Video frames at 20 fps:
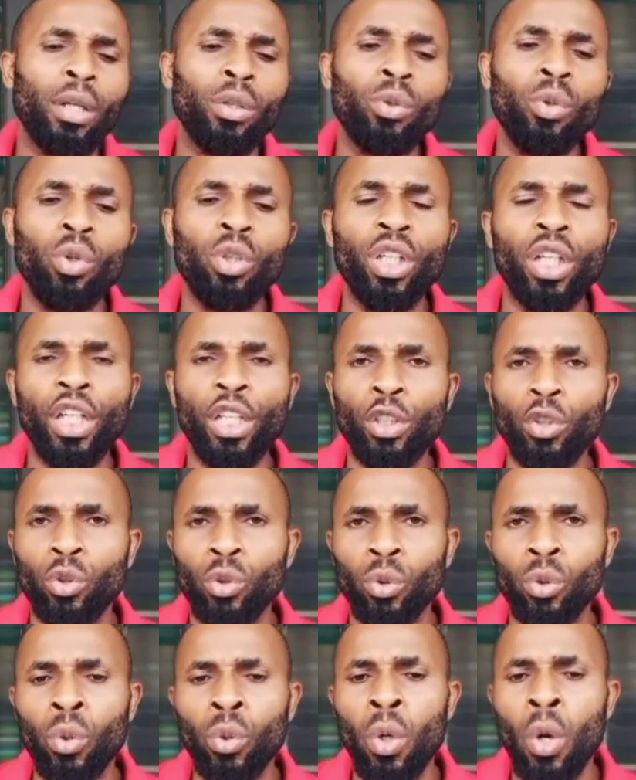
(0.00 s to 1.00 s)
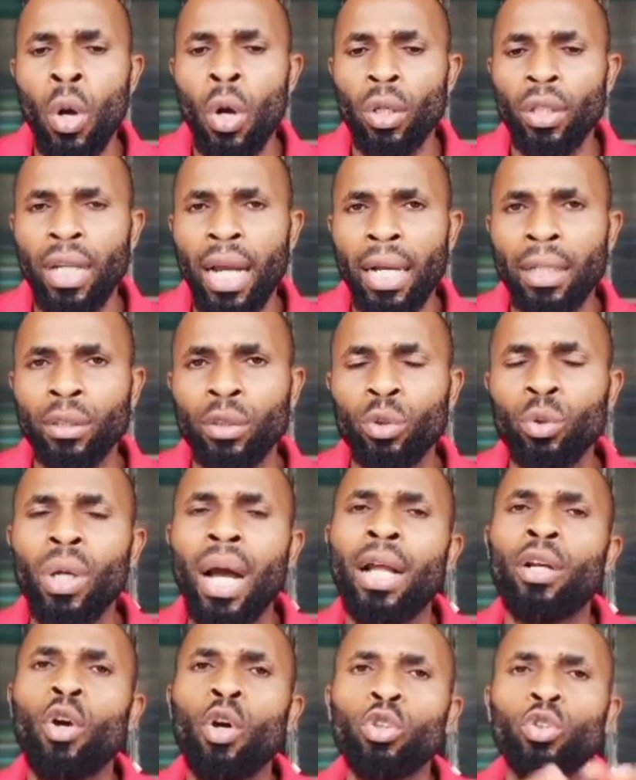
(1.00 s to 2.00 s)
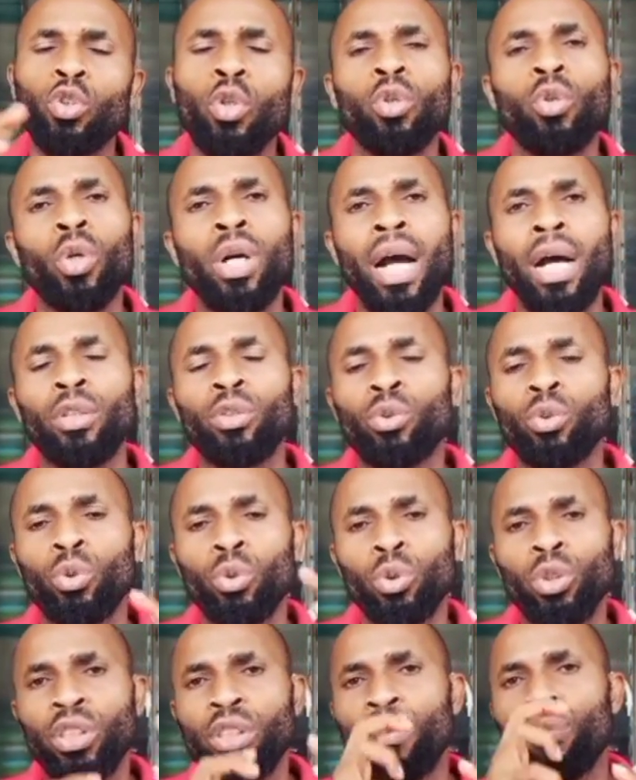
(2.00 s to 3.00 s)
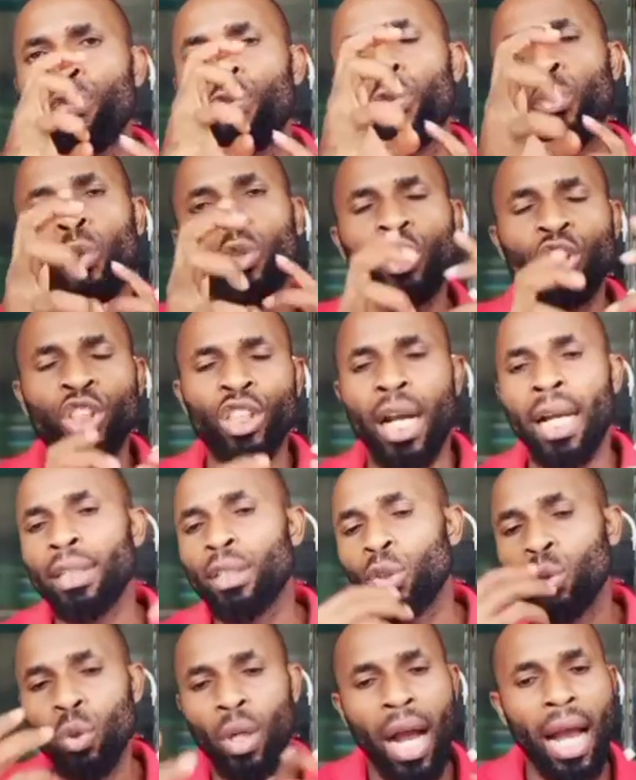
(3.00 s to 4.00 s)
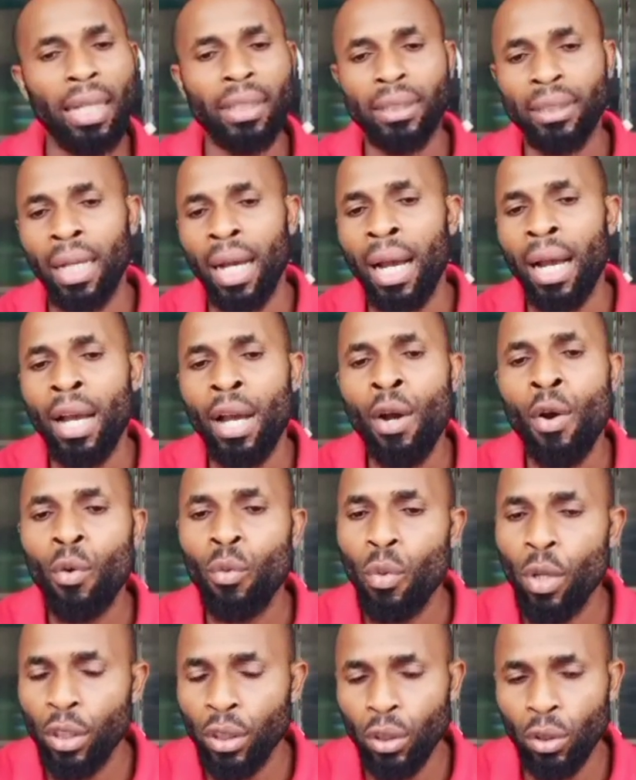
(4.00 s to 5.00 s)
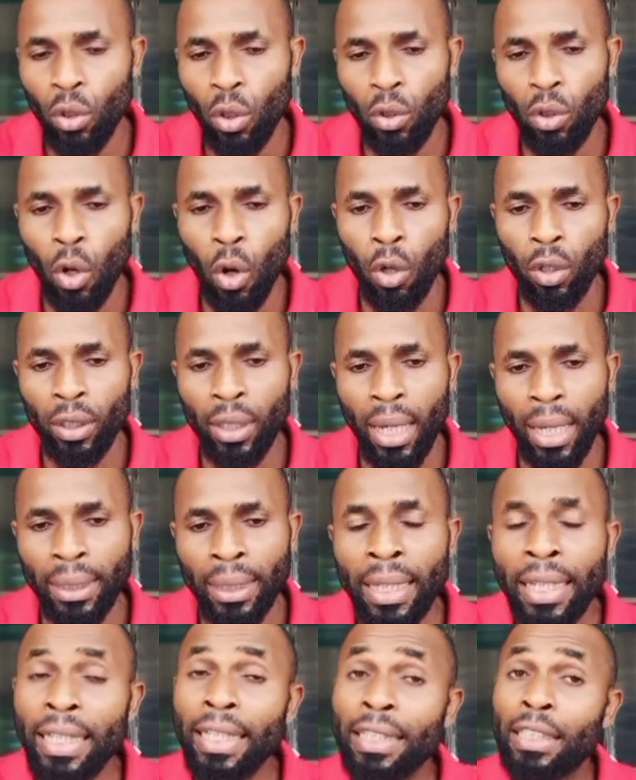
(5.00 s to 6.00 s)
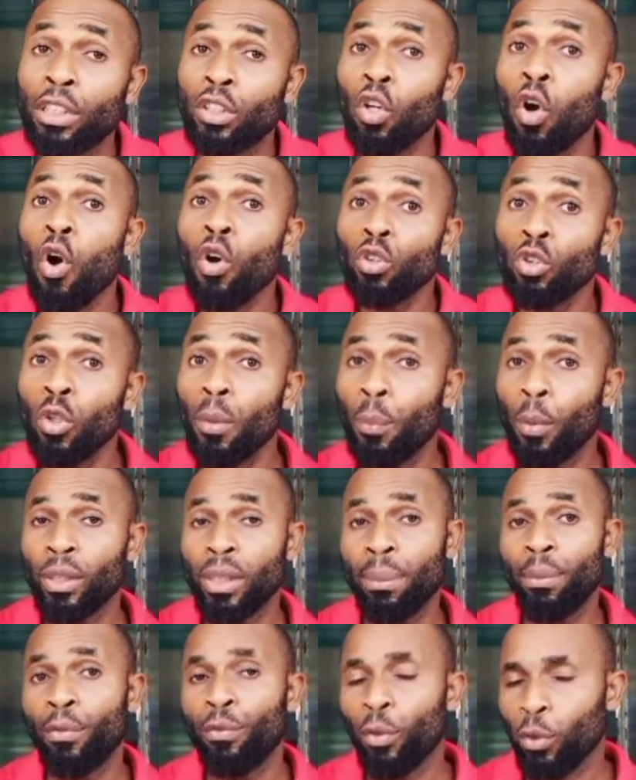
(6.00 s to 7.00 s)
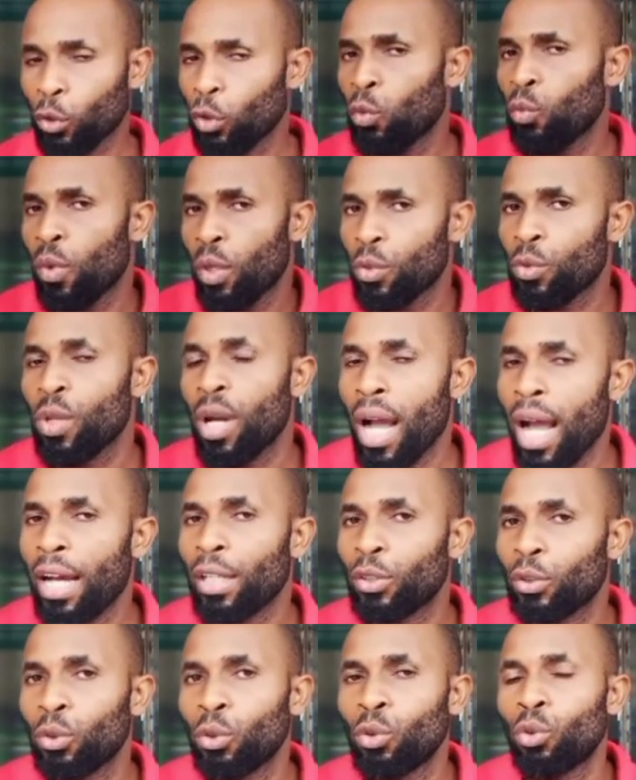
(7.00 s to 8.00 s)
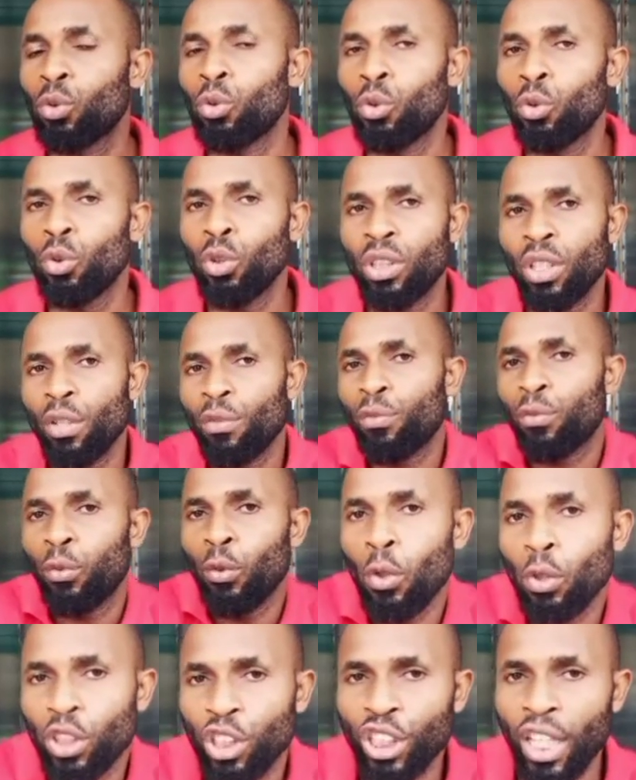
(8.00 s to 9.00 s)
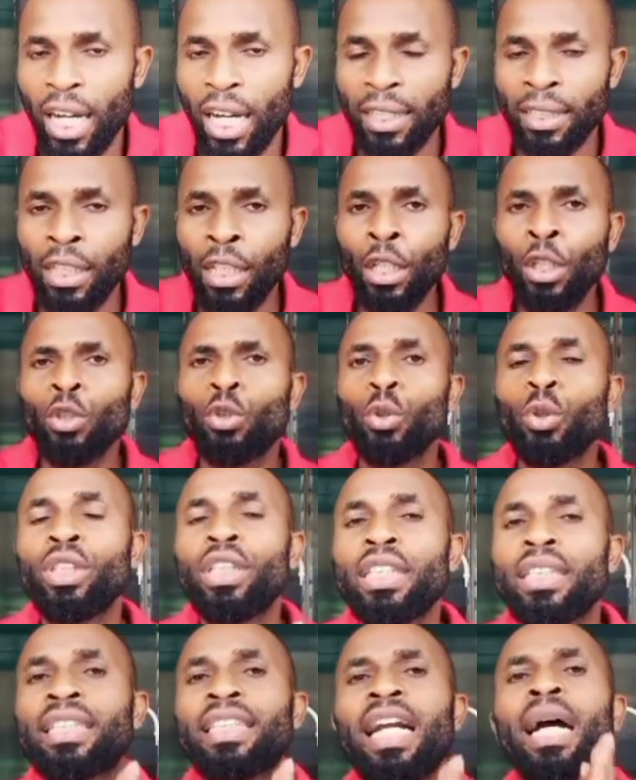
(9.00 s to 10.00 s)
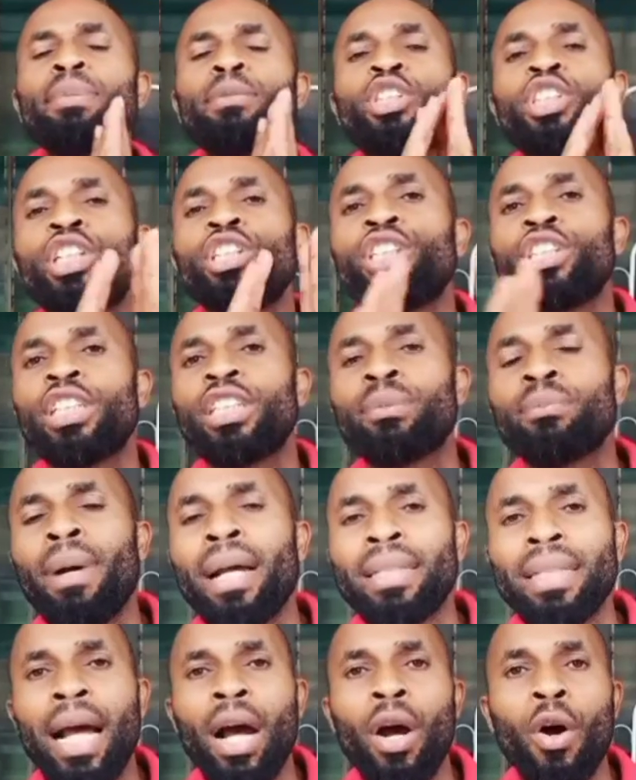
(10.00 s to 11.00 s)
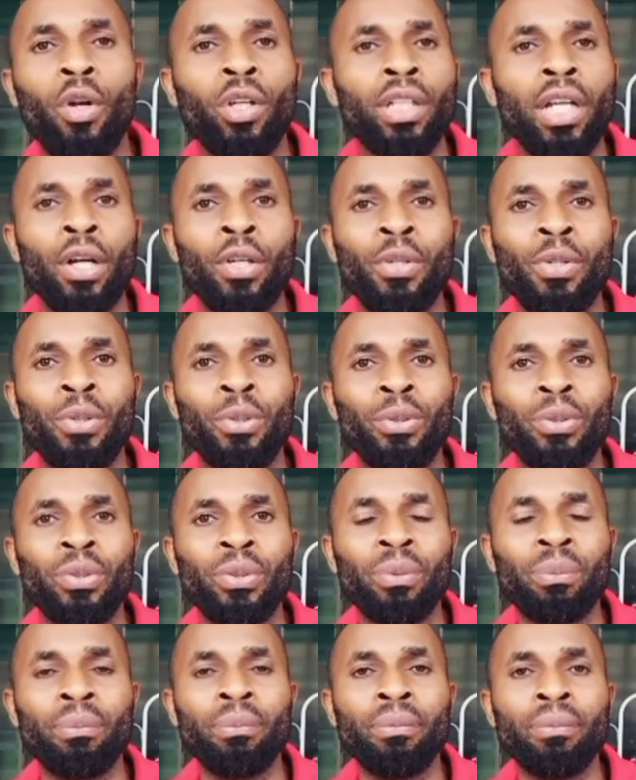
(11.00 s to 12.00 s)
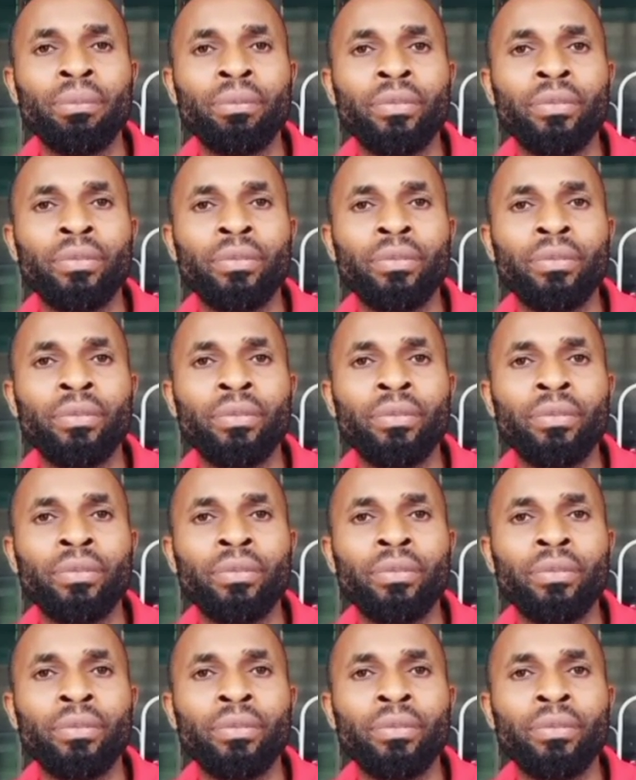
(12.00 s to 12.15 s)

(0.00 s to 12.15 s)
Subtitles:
can look into that too, and also know how to use the flow chart to answer question on that. It is also possible for someone to ask you to use a flow chart to describe changes matter undergoes.